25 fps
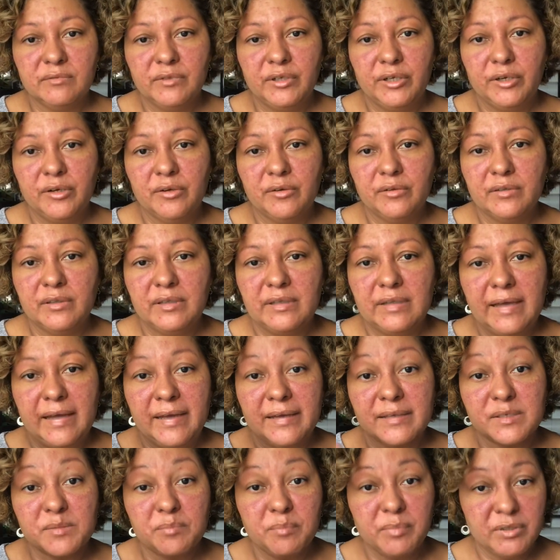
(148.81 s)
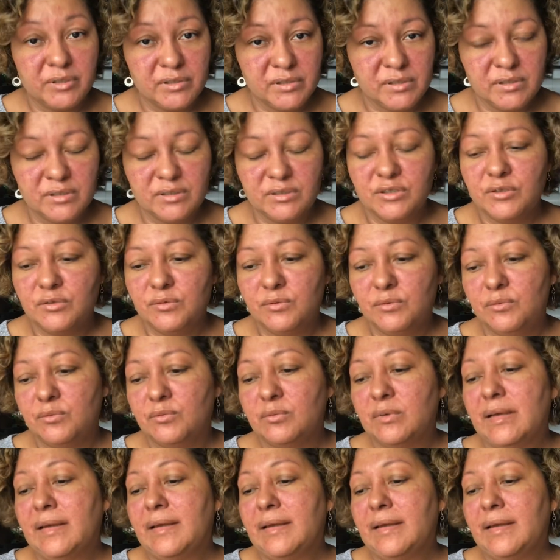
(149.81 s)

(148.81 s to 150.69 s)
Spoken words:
the ex-person, to